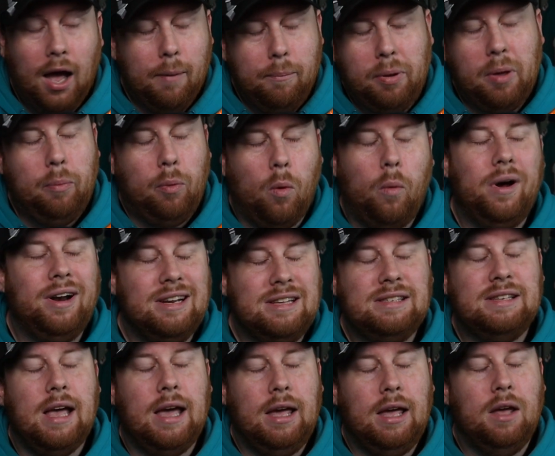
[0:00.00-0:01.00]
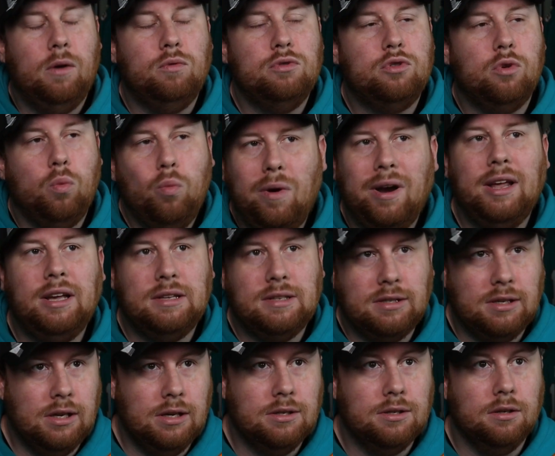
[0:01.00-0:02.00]
people want to say it was a winning
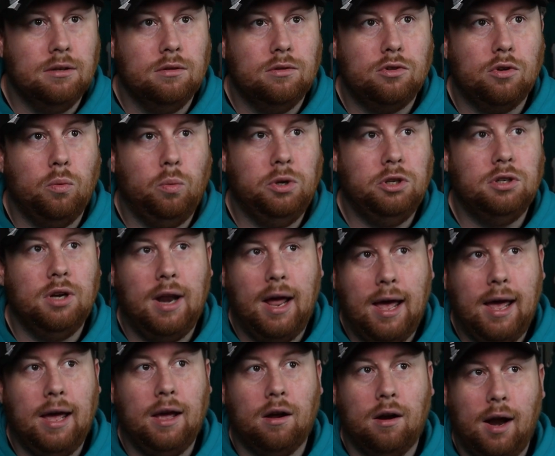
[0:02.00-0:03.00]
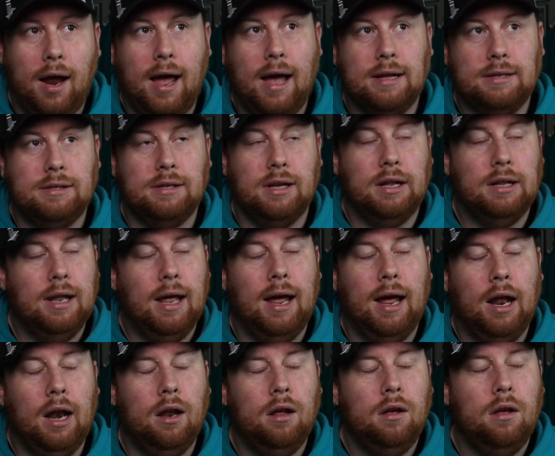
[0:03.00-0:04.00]
season, so we should hang our hats on
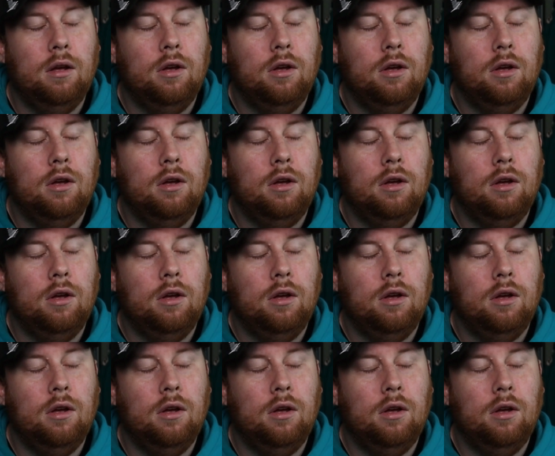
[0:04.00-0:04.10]
that.